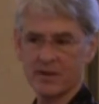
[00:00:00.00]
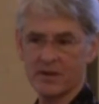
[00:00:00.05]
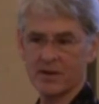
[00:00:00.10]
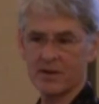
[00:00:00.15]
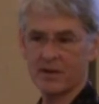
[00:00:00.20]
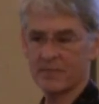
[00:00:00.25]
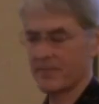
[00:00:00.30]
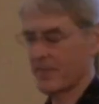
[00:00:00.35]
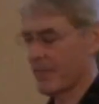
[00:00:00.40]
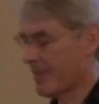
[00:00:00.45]

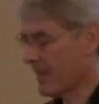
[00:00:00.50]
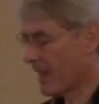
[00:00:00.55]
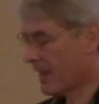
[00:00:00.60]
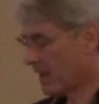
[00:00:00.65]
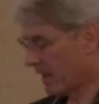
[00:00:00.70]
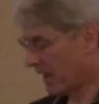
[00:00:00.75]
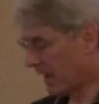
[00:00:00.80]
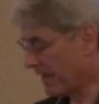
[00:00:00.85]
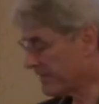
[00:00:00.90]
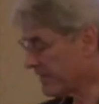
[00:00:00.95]
um,
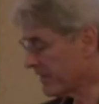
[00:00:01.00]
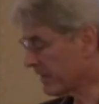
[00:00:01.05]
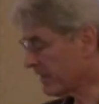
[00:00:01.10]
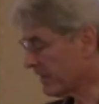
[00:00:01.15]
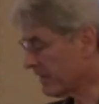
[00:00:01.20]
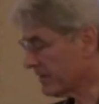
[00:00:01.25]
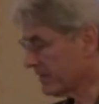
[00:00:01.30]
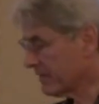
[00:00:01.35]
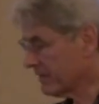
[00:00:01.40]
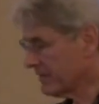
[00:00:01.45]
I
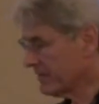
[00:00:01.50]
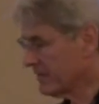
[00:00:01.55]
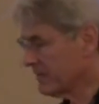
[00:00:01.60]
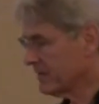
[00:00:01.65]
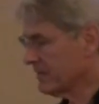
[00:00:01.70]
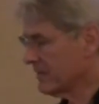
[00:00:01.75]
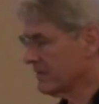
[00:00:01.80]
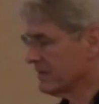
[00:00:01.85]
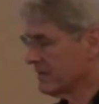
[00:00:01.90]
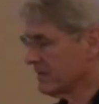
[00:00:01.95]
think
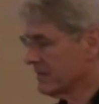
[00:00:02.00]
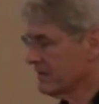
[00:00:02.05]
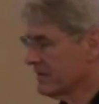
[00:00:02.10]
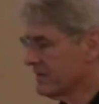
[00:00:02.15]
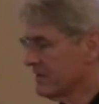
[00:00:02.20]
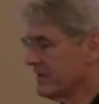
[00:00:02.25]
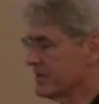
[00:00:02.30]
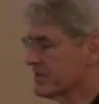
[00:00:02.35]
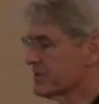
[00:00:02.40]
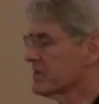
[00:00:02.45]

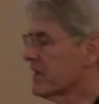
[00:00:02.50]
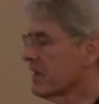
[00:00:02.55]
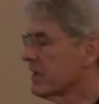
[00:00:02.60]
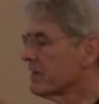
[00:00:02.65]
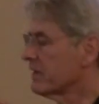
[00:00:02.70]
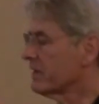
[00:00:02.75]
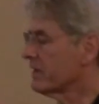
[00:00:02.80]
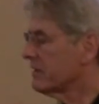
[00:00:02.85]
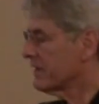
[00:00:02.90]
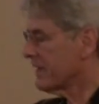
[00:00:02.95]
the
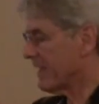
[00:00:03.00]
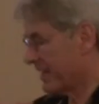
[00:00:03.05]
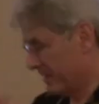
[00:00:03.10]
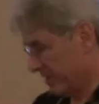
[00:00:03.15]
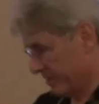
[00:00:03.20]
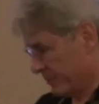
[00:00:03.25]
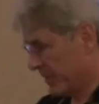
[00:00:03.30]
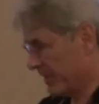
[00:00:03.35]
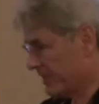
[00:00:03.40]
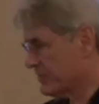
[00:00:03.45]
sun that
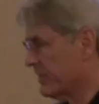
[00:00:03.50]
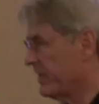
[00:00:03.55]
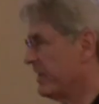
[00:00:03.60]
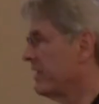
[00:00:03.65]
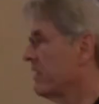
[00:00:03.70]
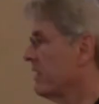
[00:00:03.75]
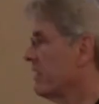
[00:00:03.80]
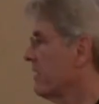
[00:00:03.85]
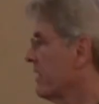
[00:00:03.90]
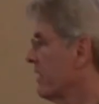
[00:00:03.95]
is pictured
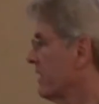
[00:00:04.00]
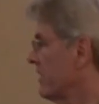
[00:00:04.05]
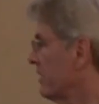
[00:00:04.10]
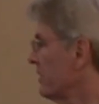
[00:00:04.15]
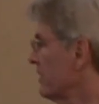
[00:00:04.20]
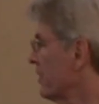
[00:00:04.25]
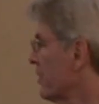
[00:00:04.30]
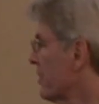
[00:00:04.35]
here on our